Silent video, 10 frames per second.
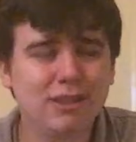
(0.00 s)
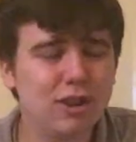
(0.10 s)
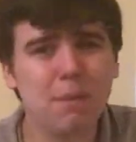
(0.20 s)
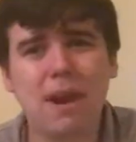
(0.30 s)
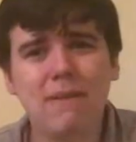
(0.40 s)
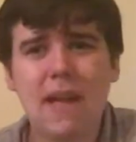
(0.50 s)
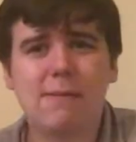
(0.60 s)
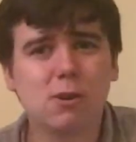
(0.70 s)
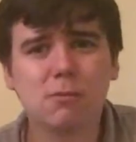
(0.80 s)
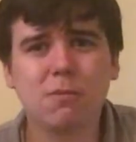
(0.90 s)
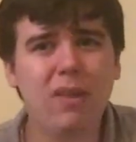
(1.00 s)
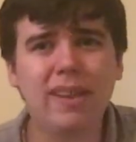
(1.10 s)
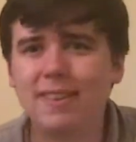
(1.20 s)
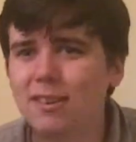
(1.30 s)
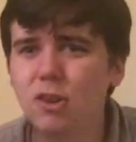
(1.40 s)
It's just someone I've never
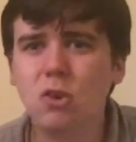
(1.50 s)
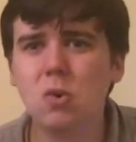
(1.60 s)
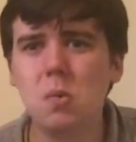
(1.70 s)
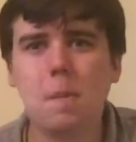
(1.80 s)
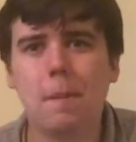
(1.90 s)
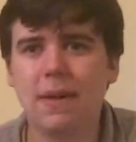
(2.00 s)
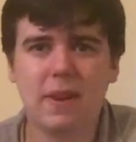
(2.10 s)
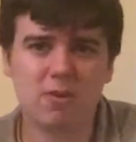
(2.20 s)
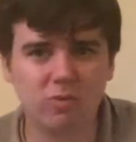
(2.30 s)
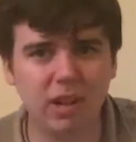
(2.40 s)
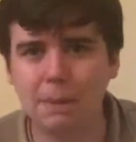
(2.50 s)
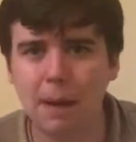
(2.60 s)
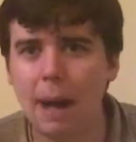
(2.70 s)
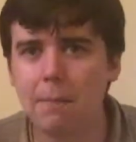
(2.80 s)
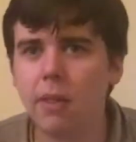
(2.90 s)
listened to, but they're really
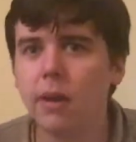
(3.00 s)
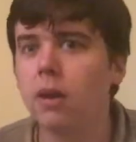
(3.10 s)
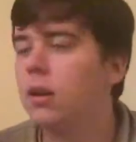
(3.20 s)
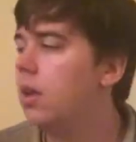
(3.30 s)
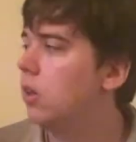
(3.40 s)
popular.